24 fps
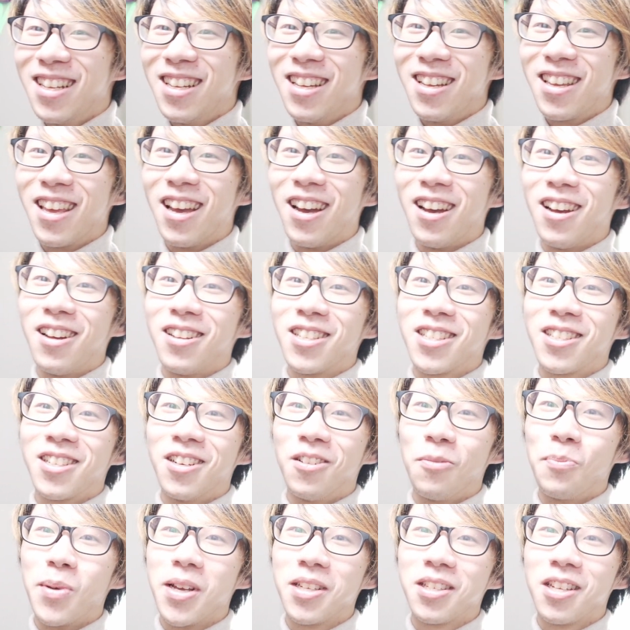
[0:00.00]
Yeah,
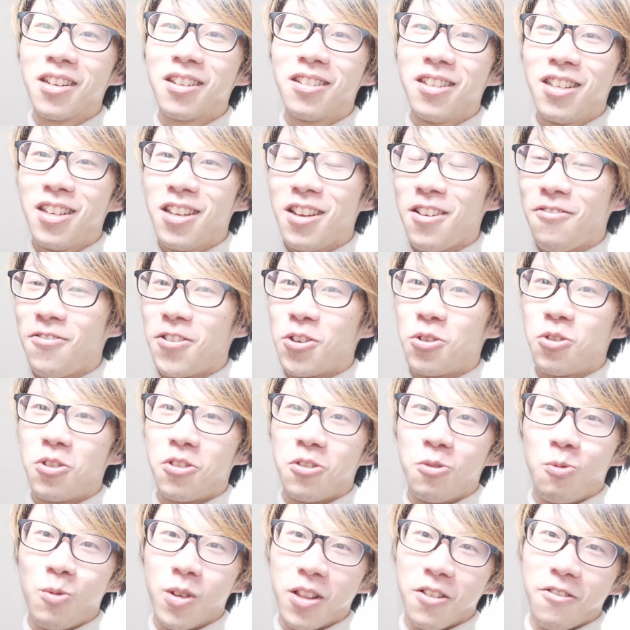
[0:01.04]
so basically if you
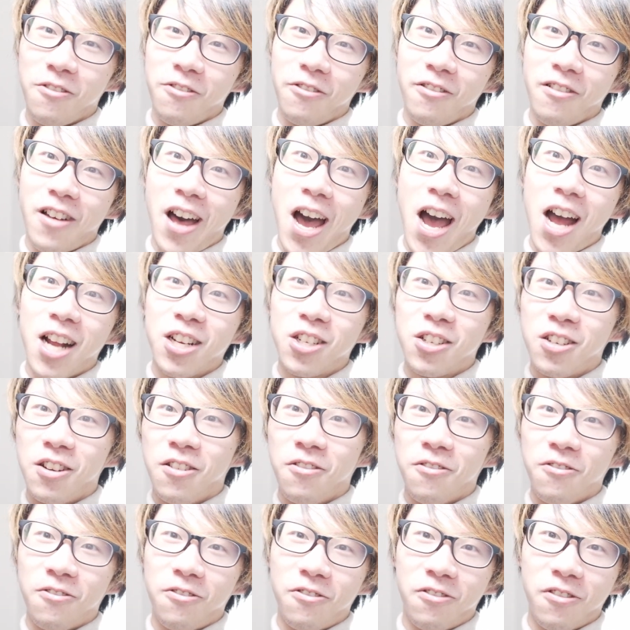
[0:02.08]
shoot with a flash
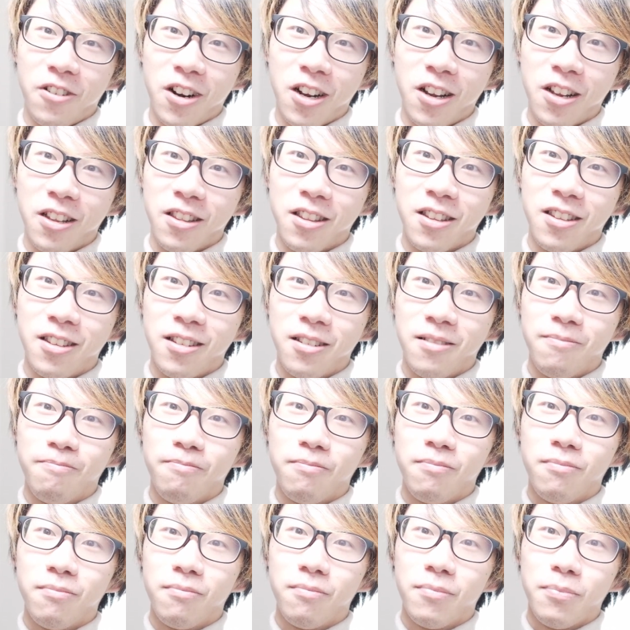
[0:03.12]
in front,
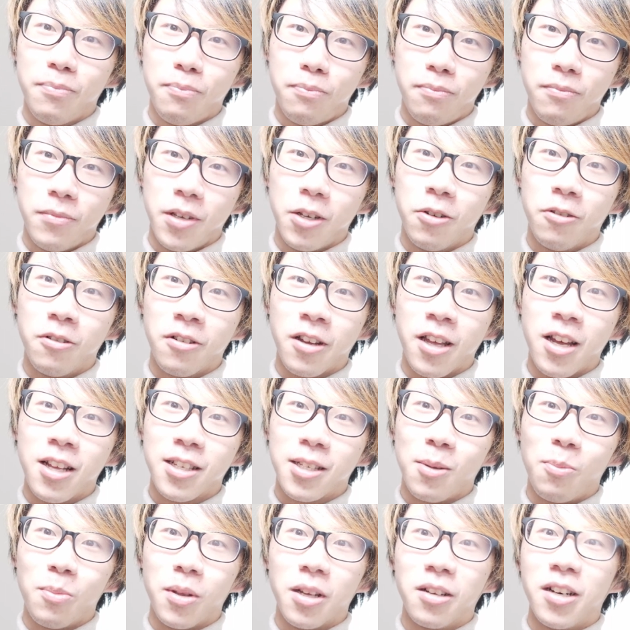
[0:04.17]
you'll get
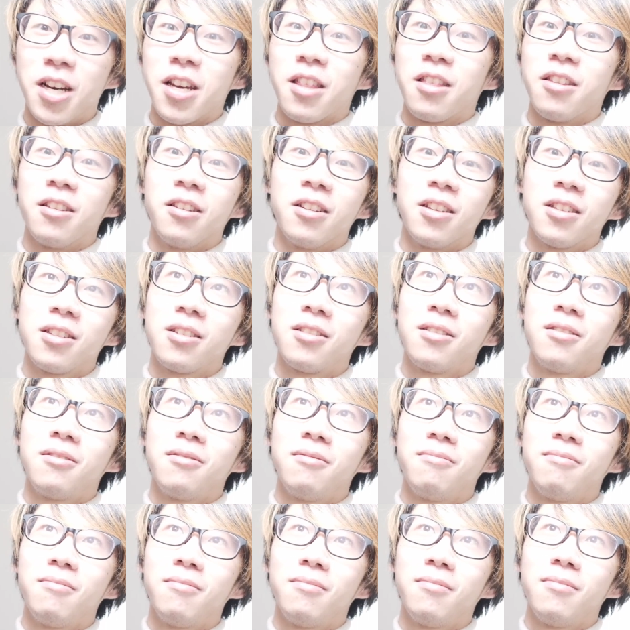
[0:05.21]
something like this.
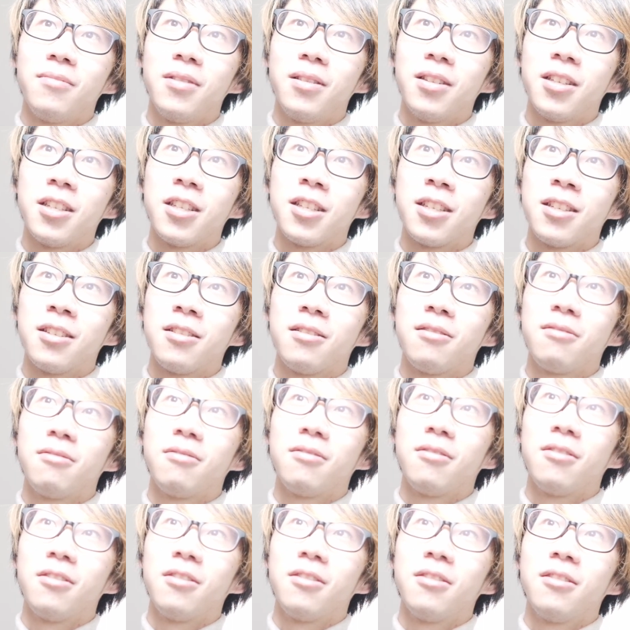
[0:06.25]
This
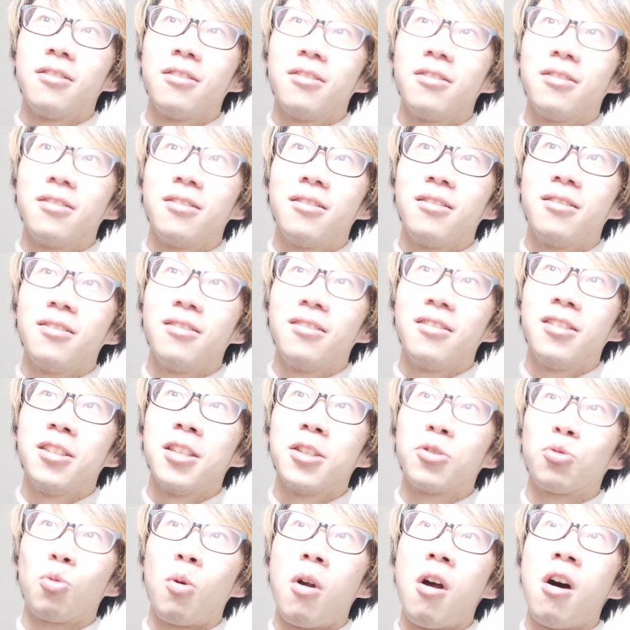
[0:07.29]

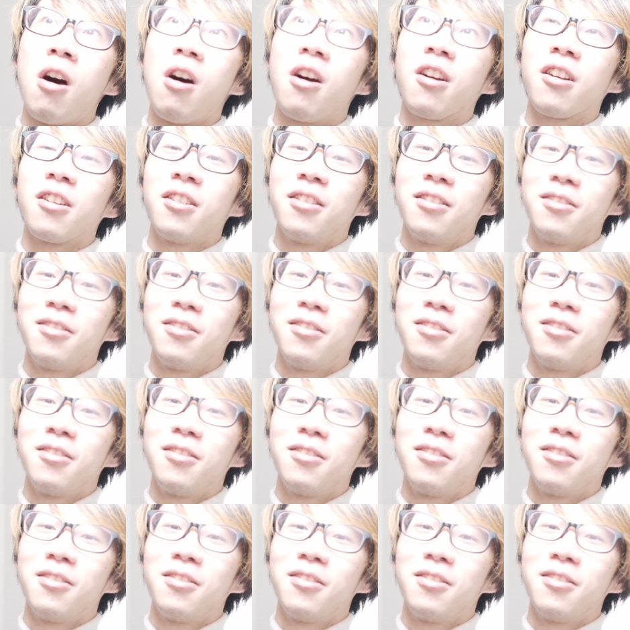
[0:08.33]
is wrong.